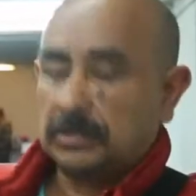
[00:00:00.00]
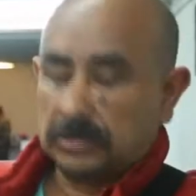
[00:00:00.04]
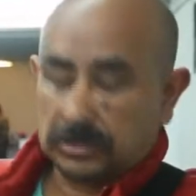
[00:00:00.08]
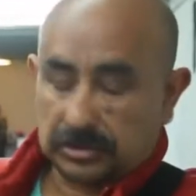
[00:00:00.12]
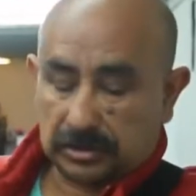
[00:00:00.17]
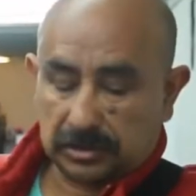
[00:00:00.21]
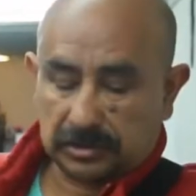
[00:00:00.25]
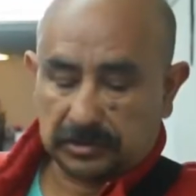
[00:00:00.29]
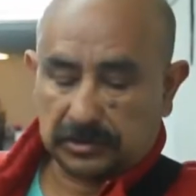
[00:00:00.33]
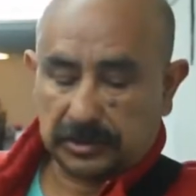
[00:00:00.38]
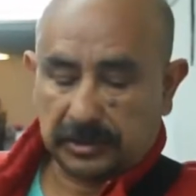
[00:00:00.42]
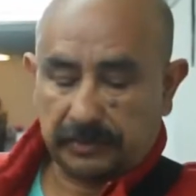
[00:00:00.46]

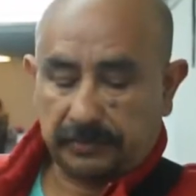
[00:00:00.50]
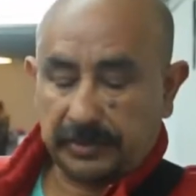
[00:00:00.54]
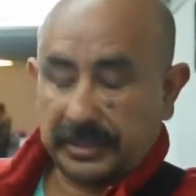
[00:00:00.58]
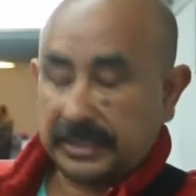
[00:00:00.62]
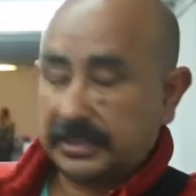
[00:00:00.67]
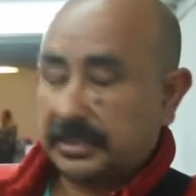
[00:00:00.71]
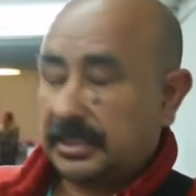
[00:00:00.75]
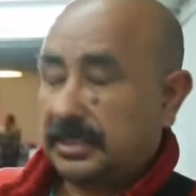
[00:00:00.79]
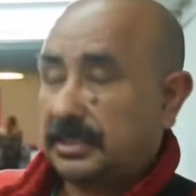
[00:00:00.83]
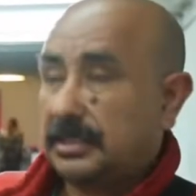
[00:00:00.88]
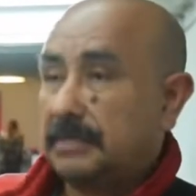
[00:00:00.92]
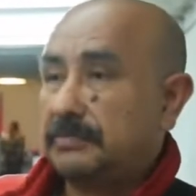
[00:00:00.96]
In
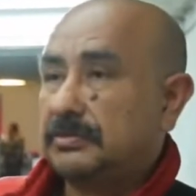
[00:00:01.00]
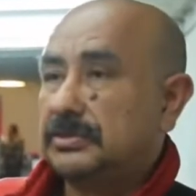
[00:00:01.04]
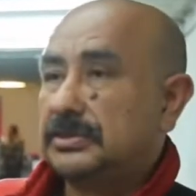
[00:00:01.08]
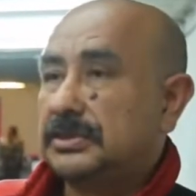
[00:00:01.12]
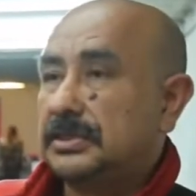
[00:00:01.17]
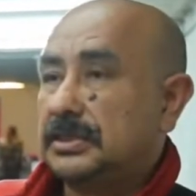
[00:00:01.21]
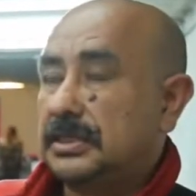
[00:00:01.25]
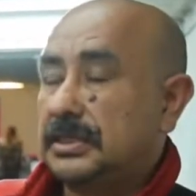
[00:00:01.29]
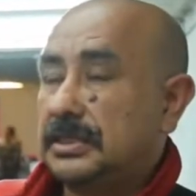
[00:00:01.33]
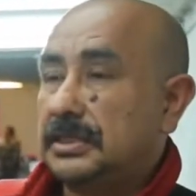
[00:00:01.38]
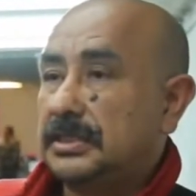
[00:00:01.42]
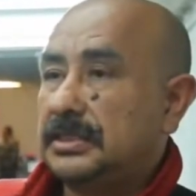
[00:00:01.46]
return, the
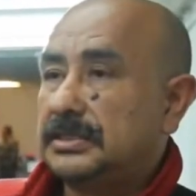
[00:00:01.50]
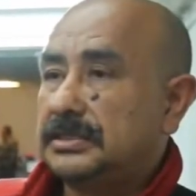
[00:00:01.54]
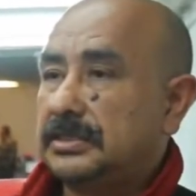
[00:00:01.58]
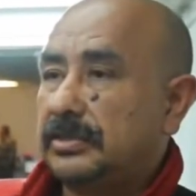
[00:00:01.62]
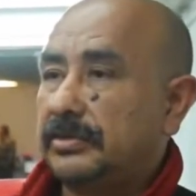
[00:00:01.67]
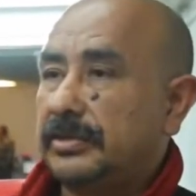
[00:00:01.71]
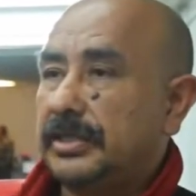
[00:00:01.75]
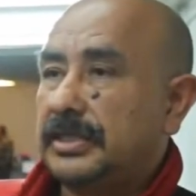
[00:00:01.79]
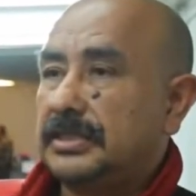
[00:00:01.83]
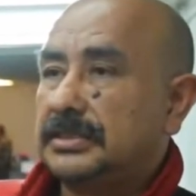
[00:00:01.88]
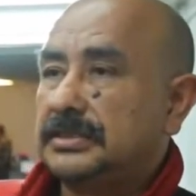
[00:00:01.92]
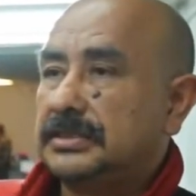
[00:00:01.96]
rest of them
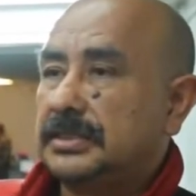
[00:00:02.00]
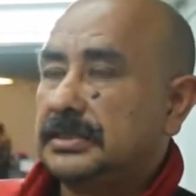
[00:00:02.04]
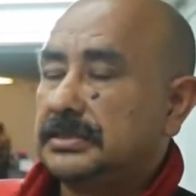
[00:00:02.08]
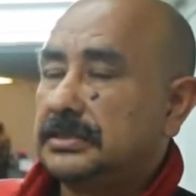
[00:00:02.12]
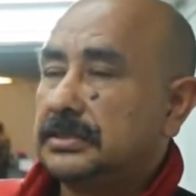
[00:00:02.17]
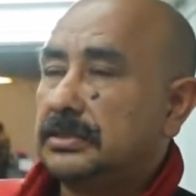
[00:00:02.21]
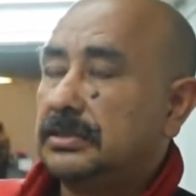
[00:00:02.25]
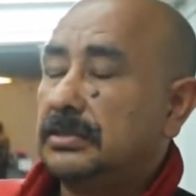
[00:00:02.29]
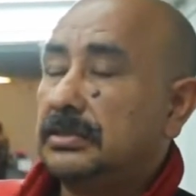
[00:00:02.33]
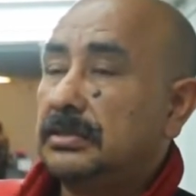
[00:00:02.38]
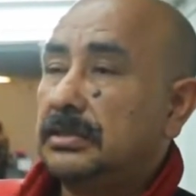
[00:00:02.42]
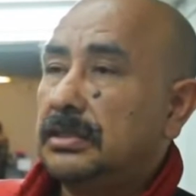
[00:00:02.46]
would be
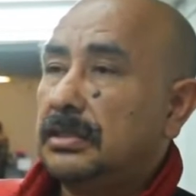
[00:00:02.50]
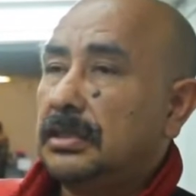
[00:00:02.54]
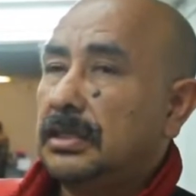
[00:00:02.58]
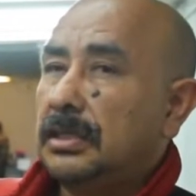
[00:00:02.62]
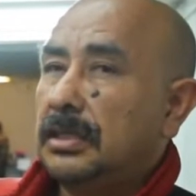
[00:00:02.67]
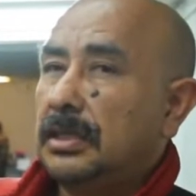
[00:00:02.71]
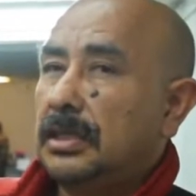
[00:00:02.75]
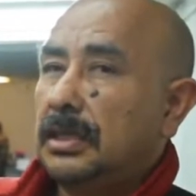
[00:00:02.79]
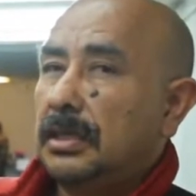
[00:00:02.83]
left alone.